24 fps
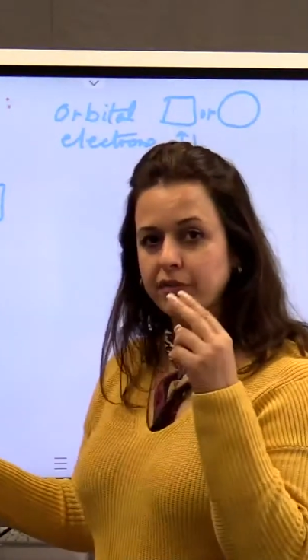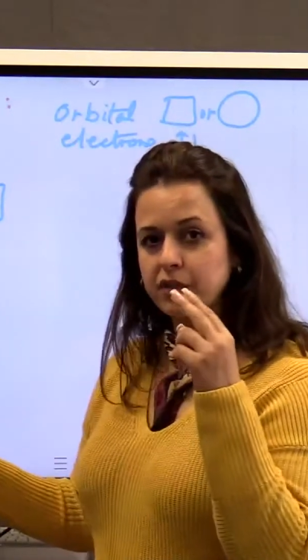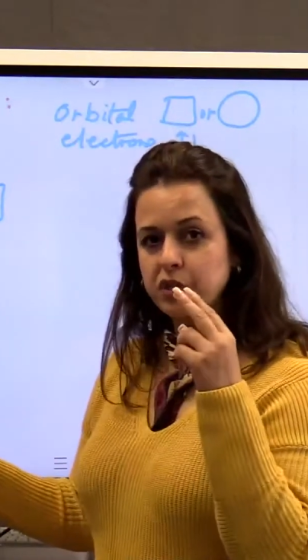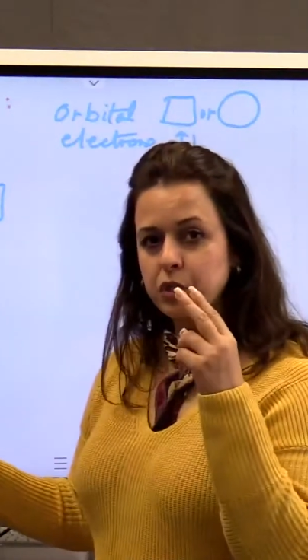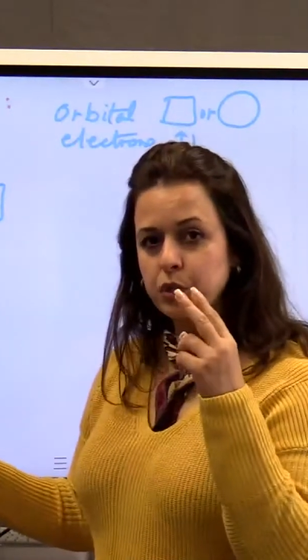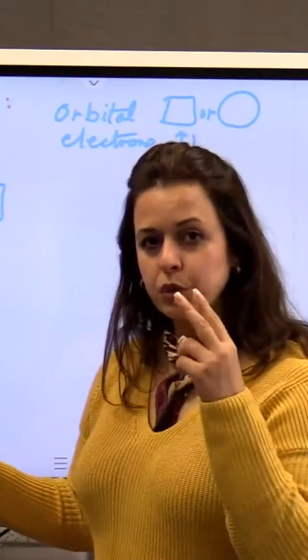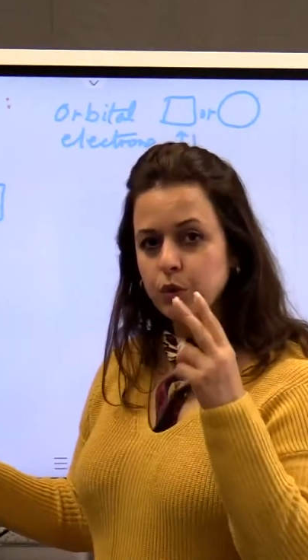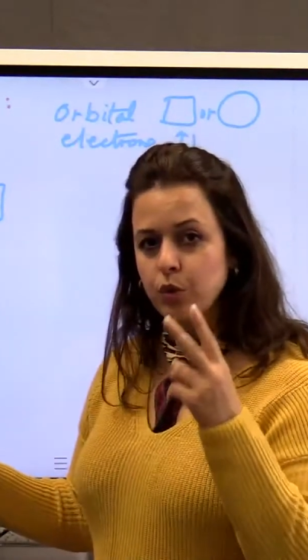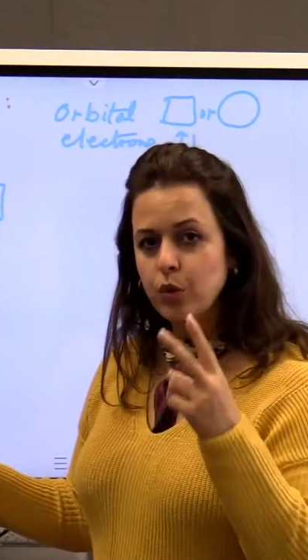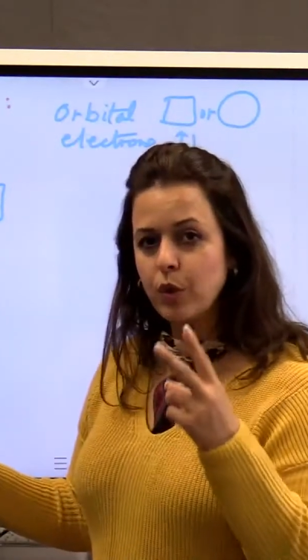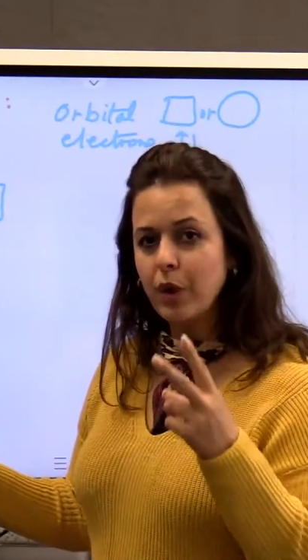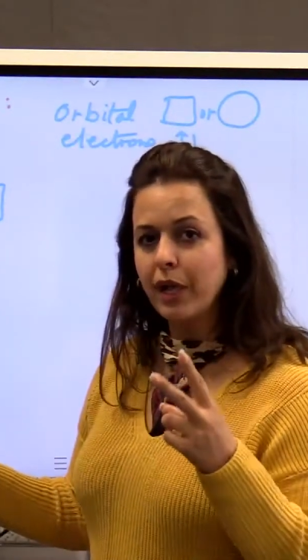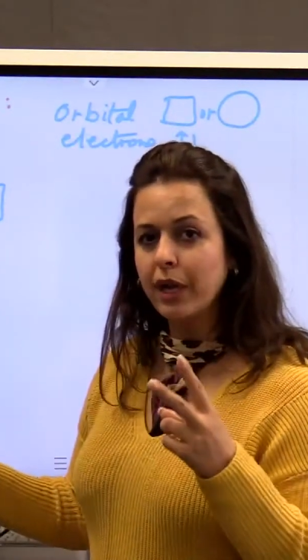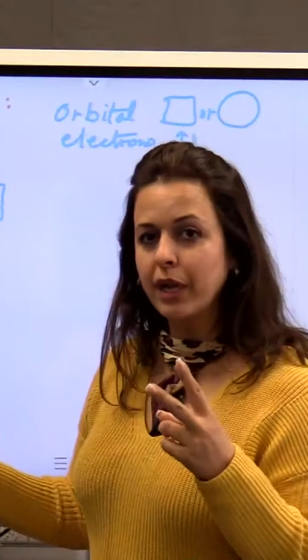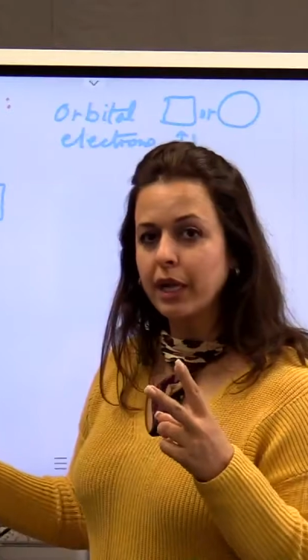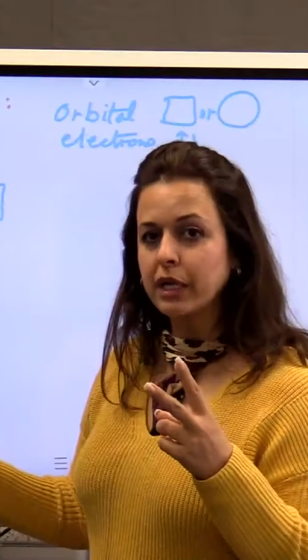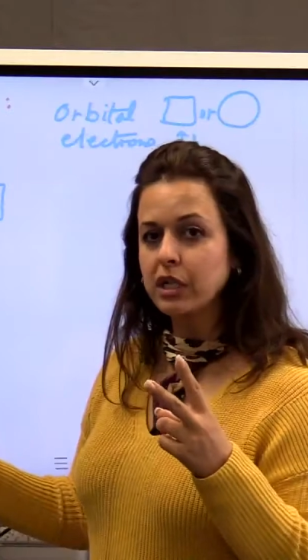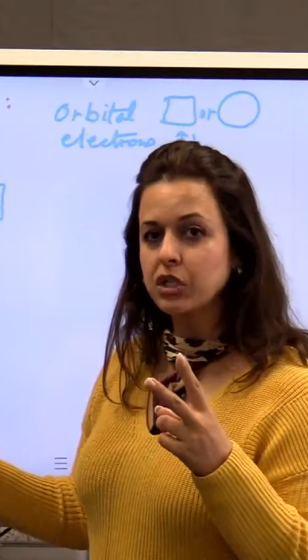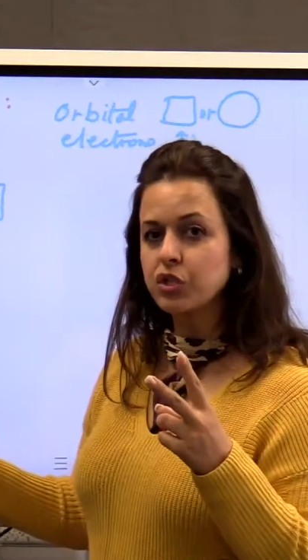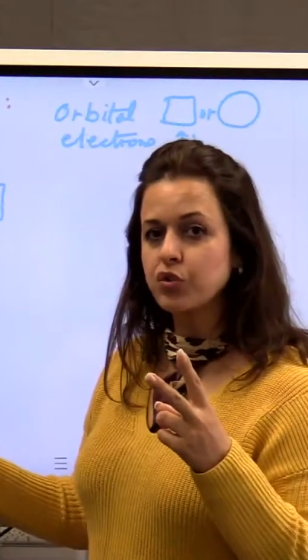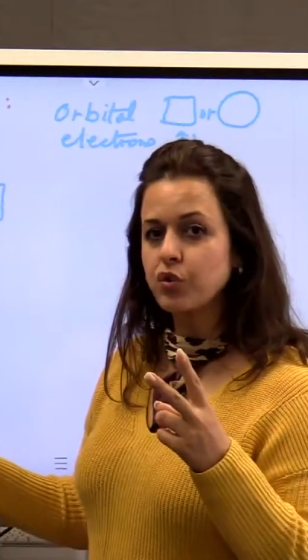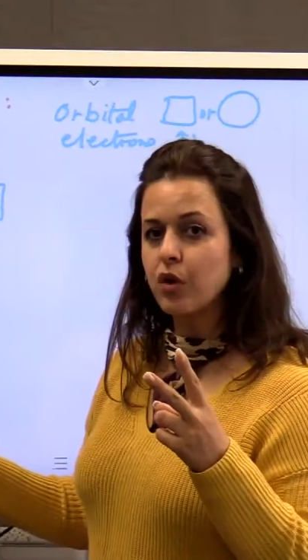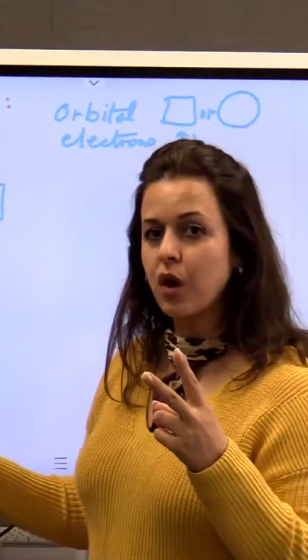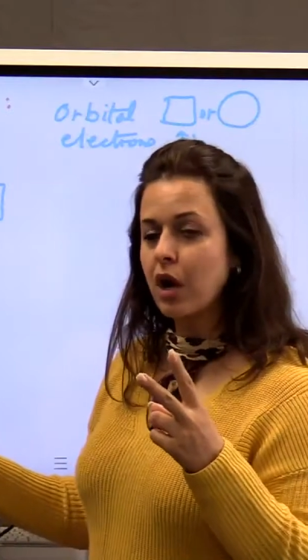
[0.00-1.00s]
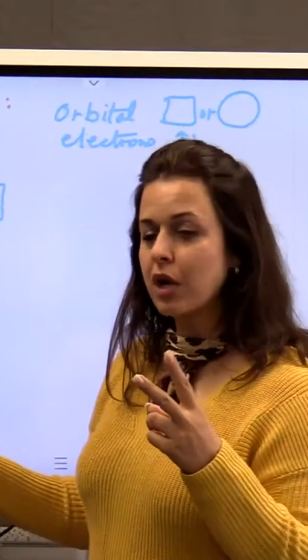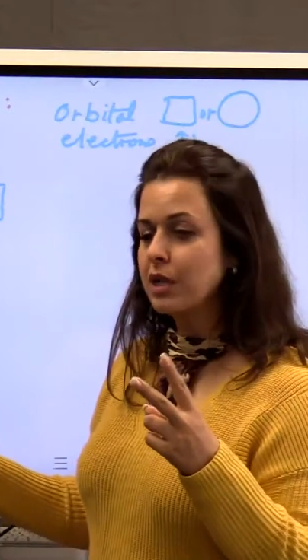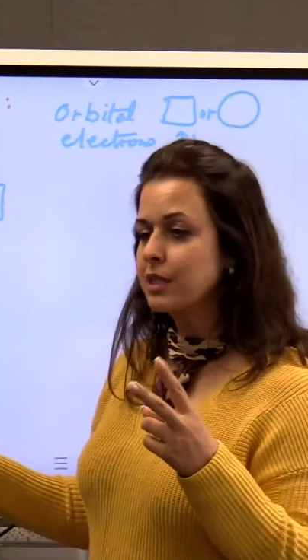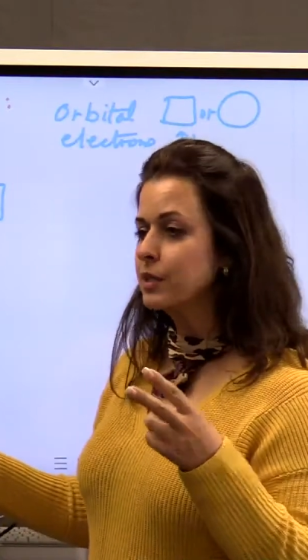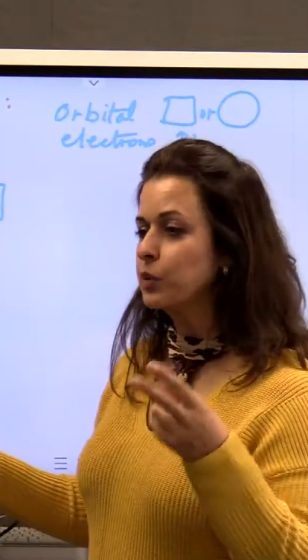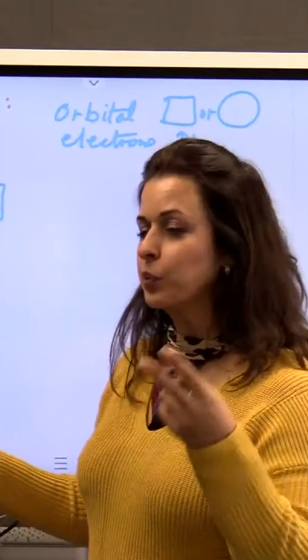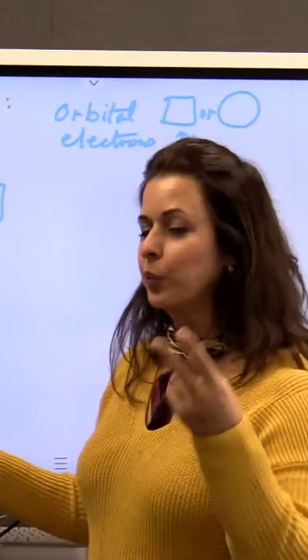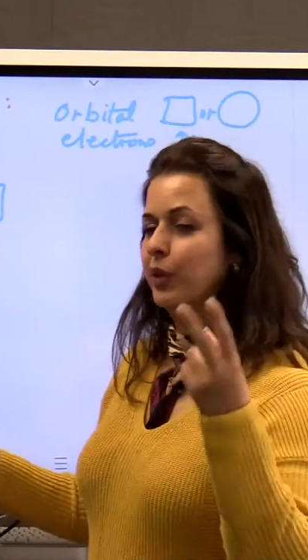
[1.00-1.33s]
2 electrons